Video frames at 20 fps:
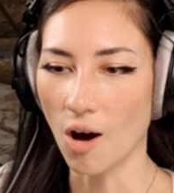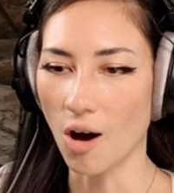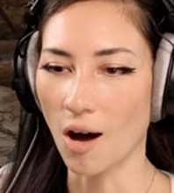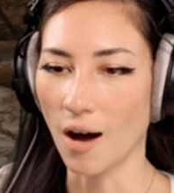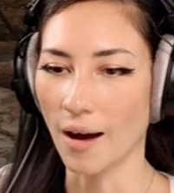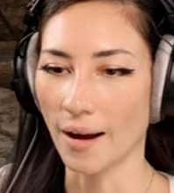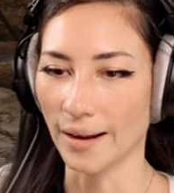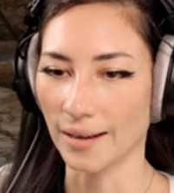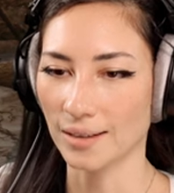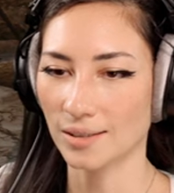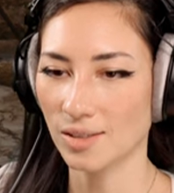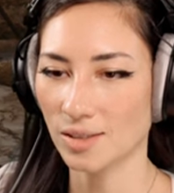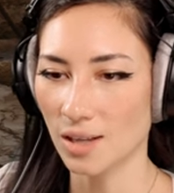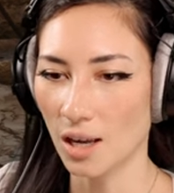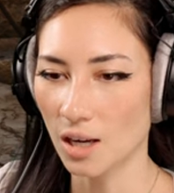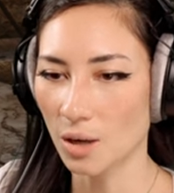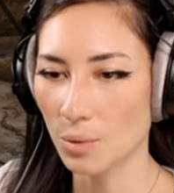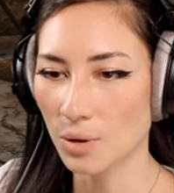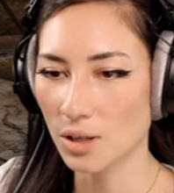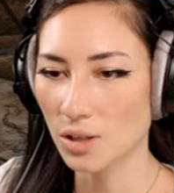Nice!
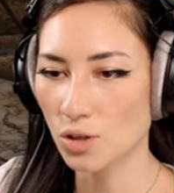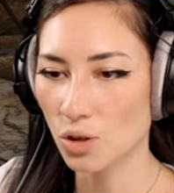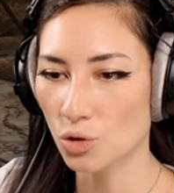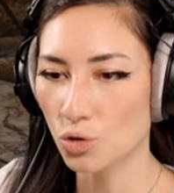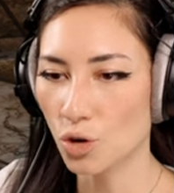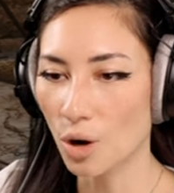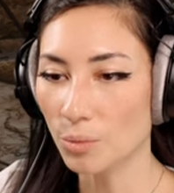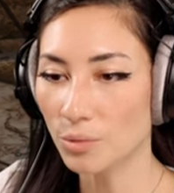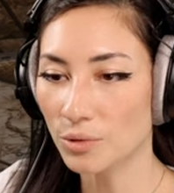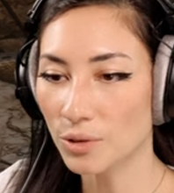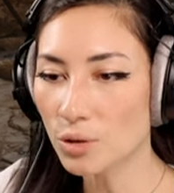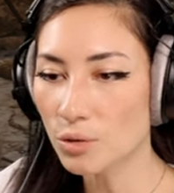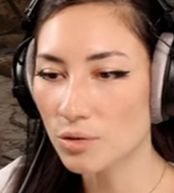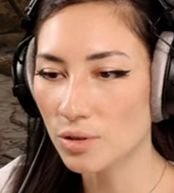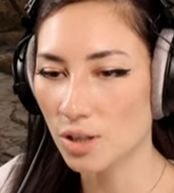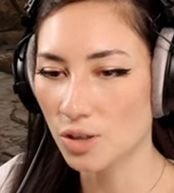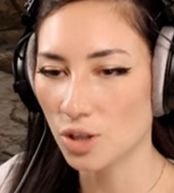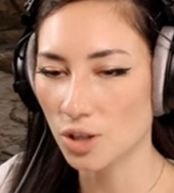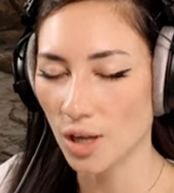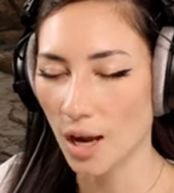Enemies drop loot
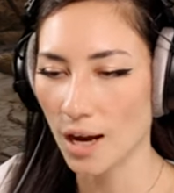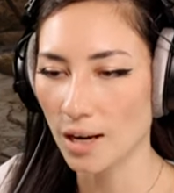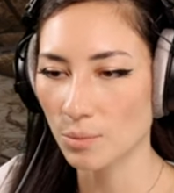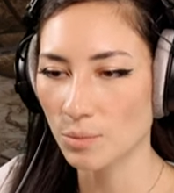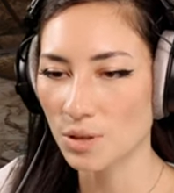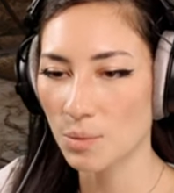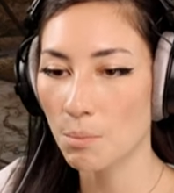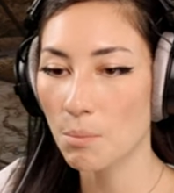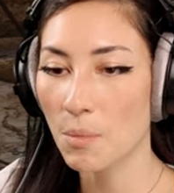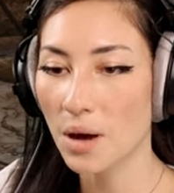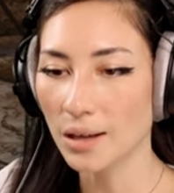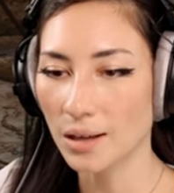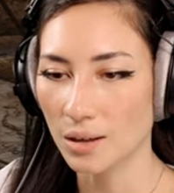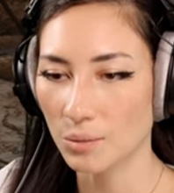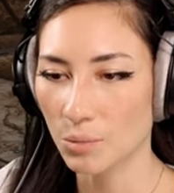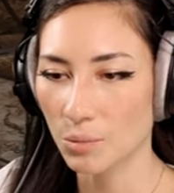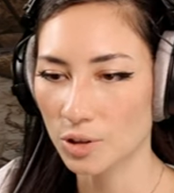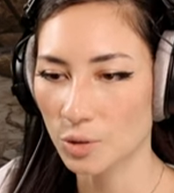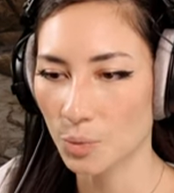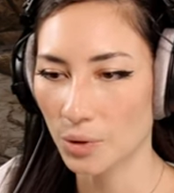such as items and money.
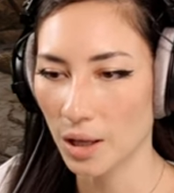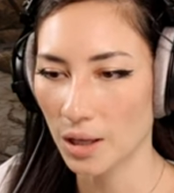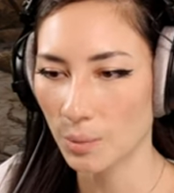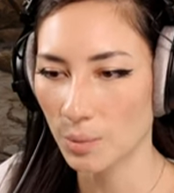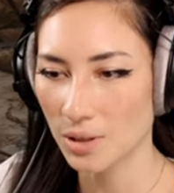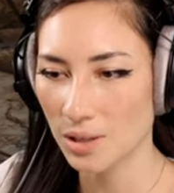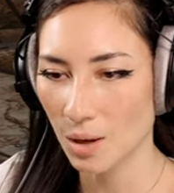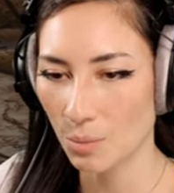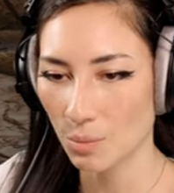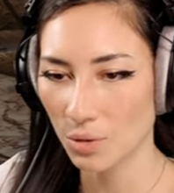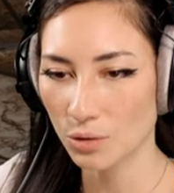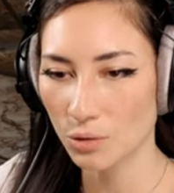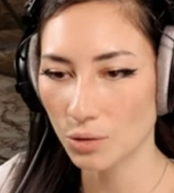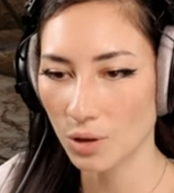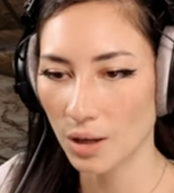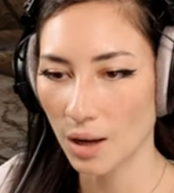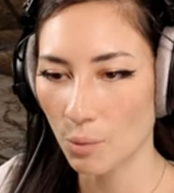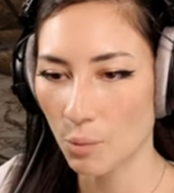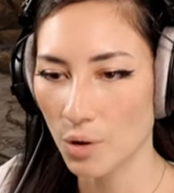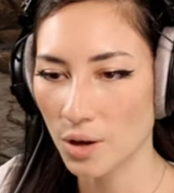Multiple enemies can be looted
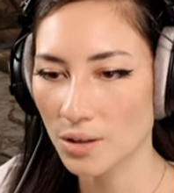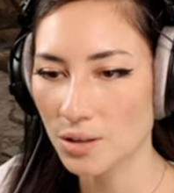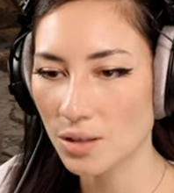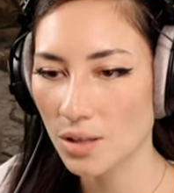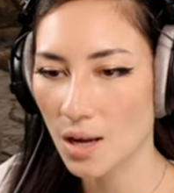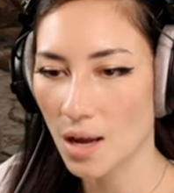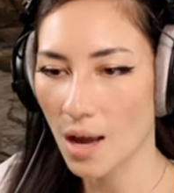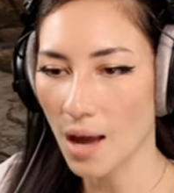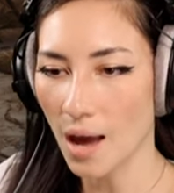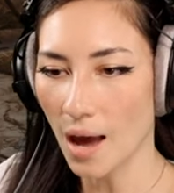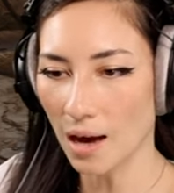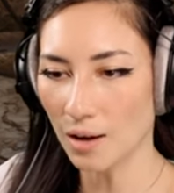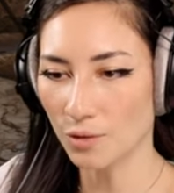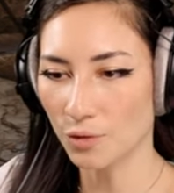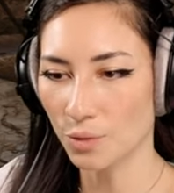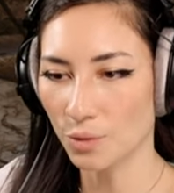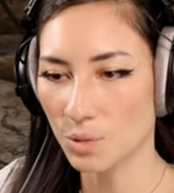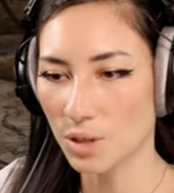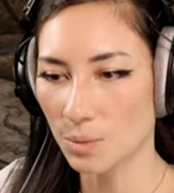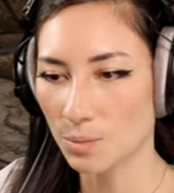at once and
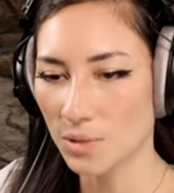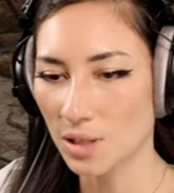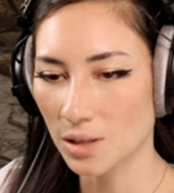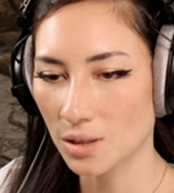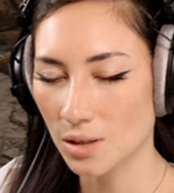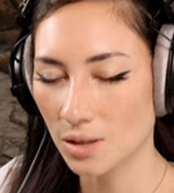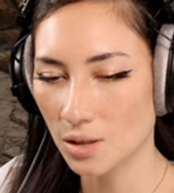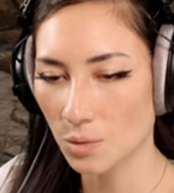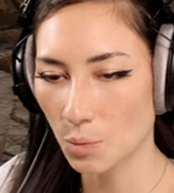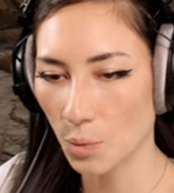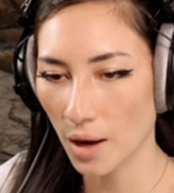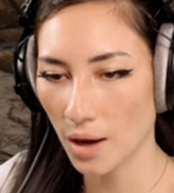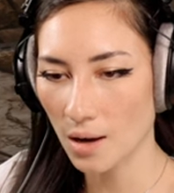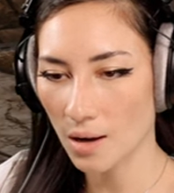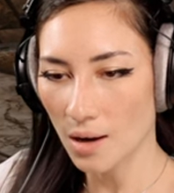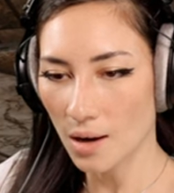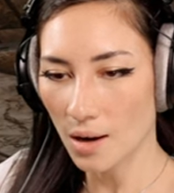from some distance away.